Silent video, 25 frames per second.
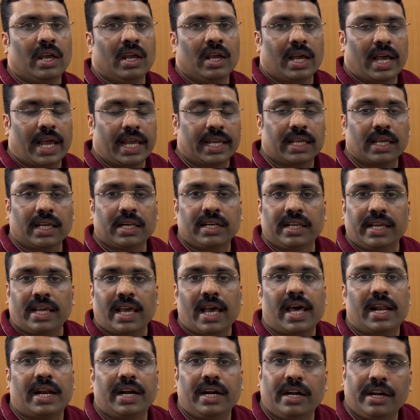I can
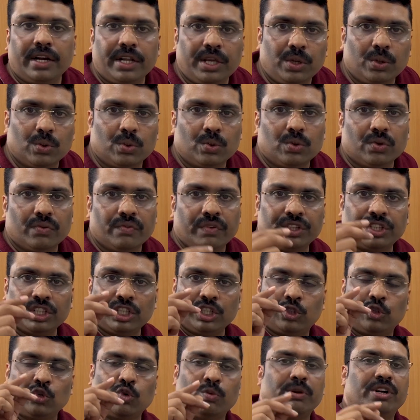guarantee you
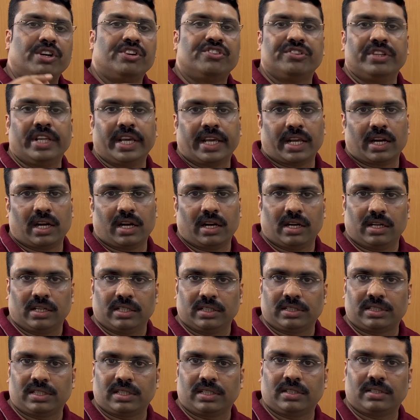within 2 minutes they can learn
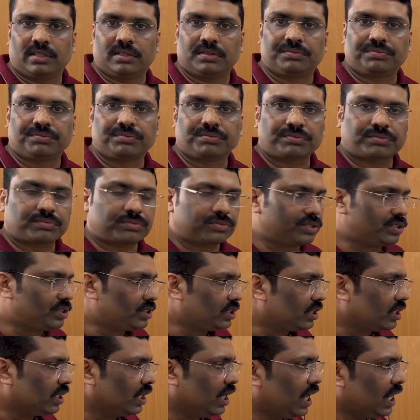it.
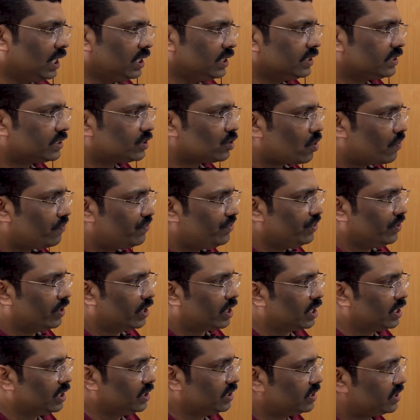And this
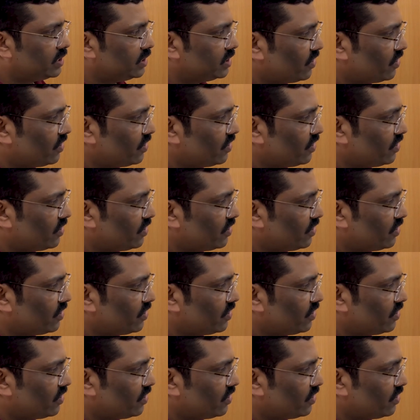software, this is